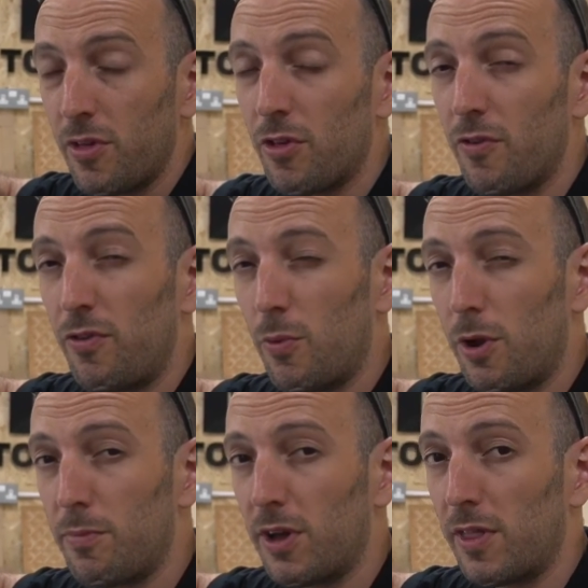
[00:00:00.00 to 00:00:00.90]
So if you
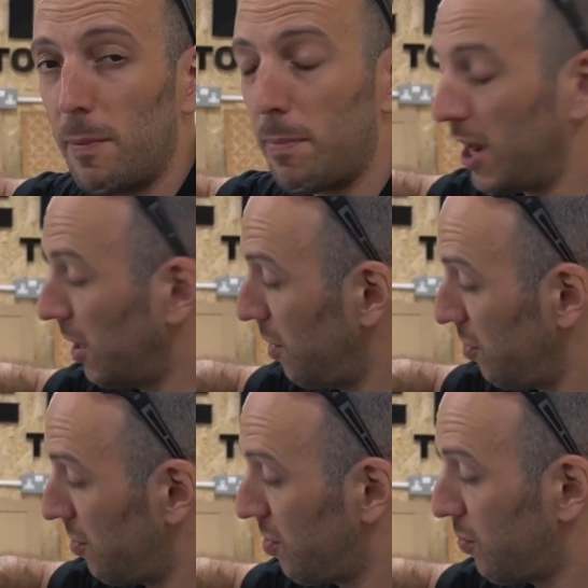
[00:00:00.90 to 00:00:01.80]
want to bring that back, you just